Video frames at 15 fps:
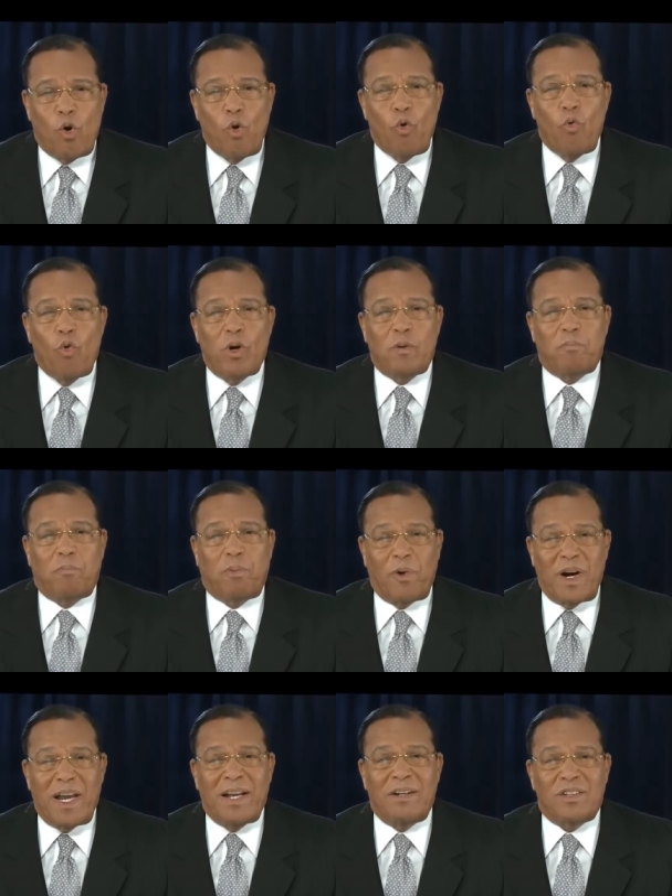who would
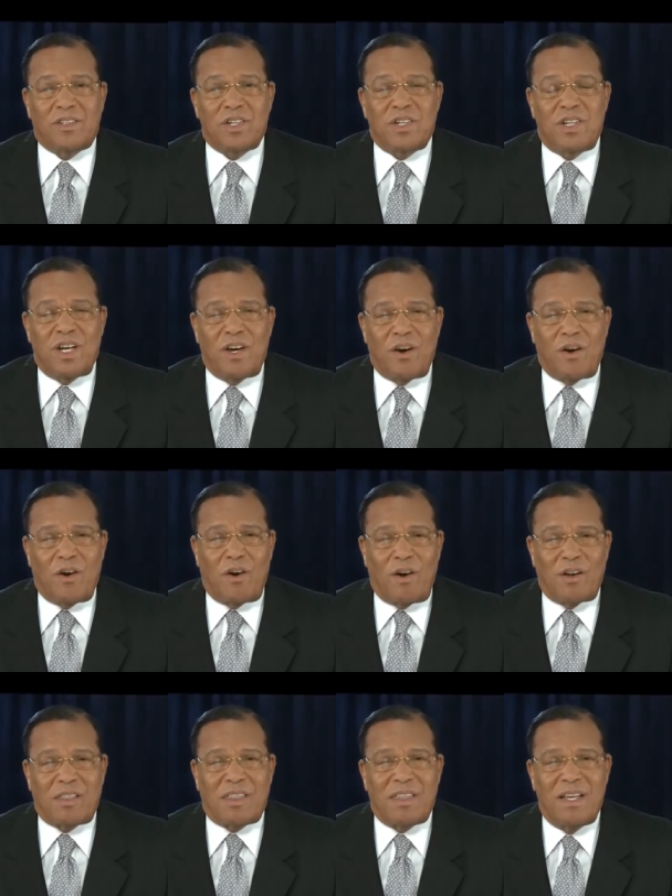bring to the
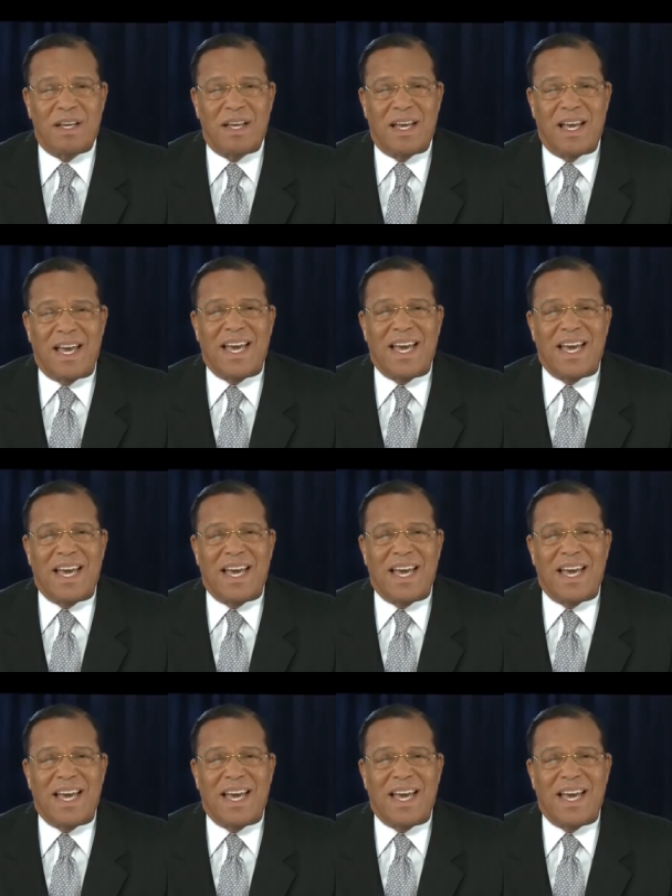earth